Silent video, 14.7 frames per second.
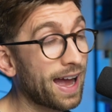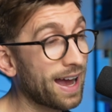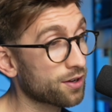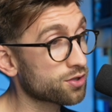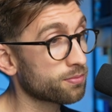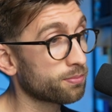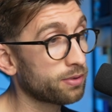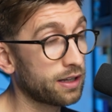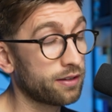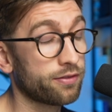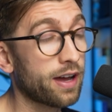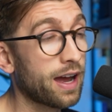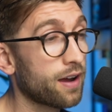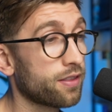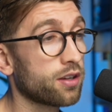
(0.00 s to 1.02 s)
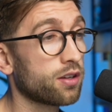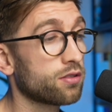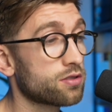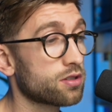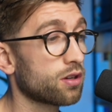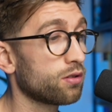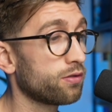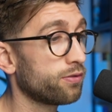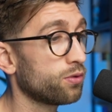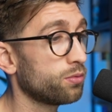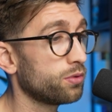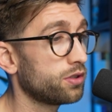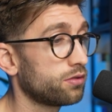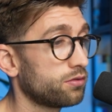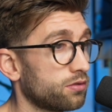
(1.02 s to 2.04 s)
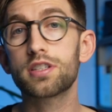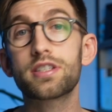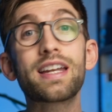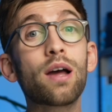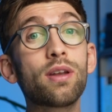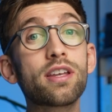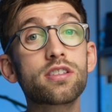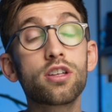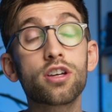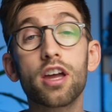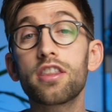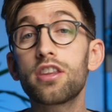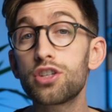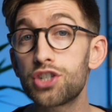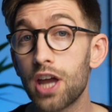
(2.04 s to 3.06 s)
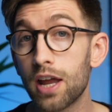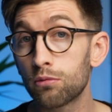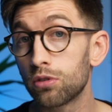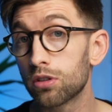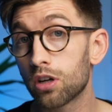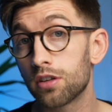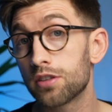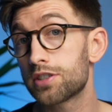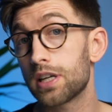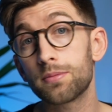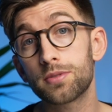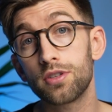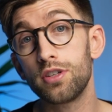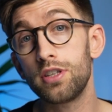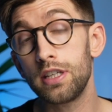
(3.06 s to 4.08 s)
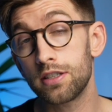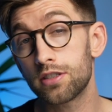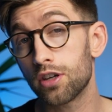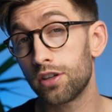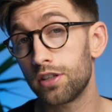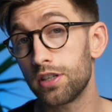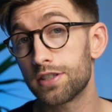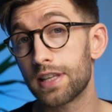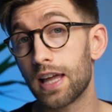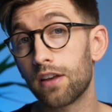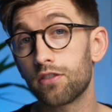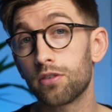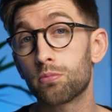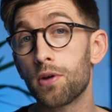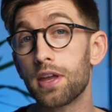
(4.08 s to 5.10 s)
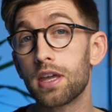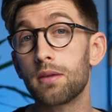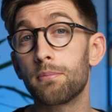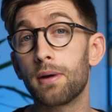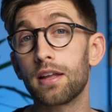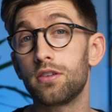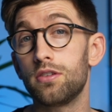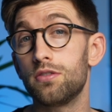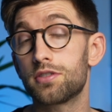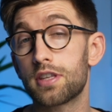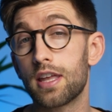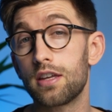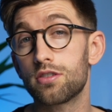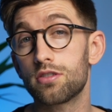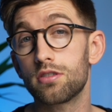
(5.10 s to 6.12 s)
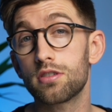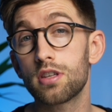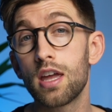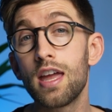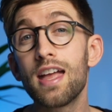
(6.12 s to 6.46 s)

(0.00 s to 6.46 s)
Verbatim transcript: action plan for how they're going to go forward. So now let's look at the general concepts that you need to understand for Breaking Bad news stations.